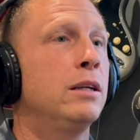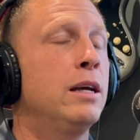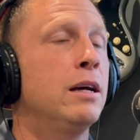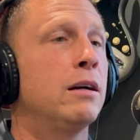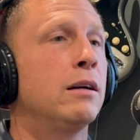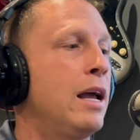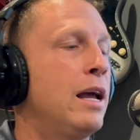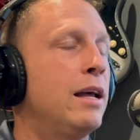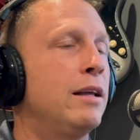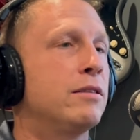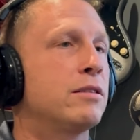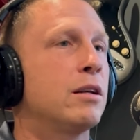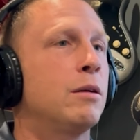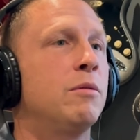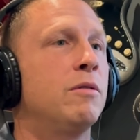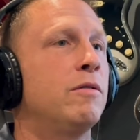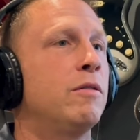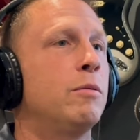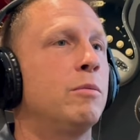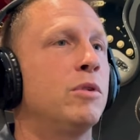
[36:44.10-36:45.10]
Yeah. And
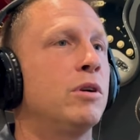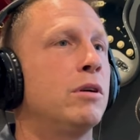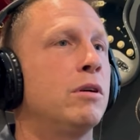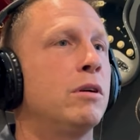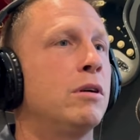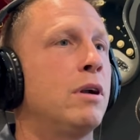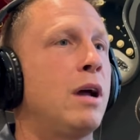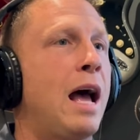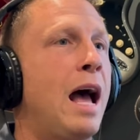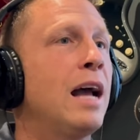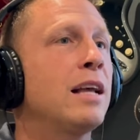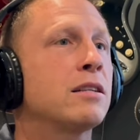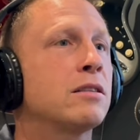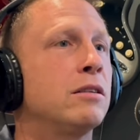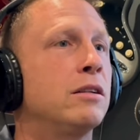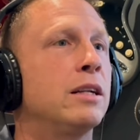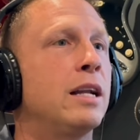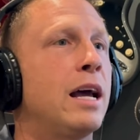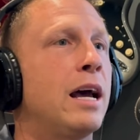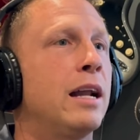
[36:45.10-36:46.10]
some of them are
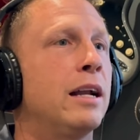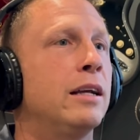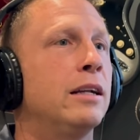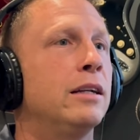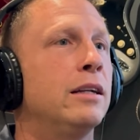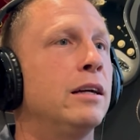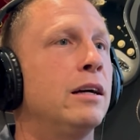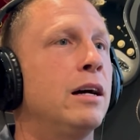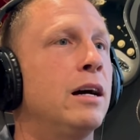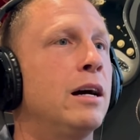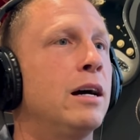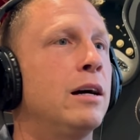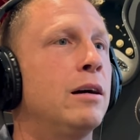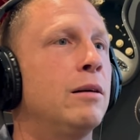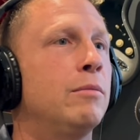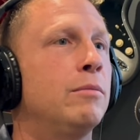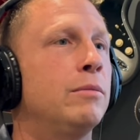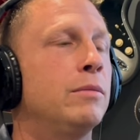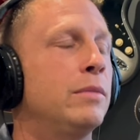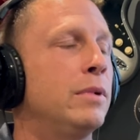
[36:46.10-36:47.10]
excellent at
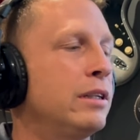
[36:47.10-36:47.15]
it.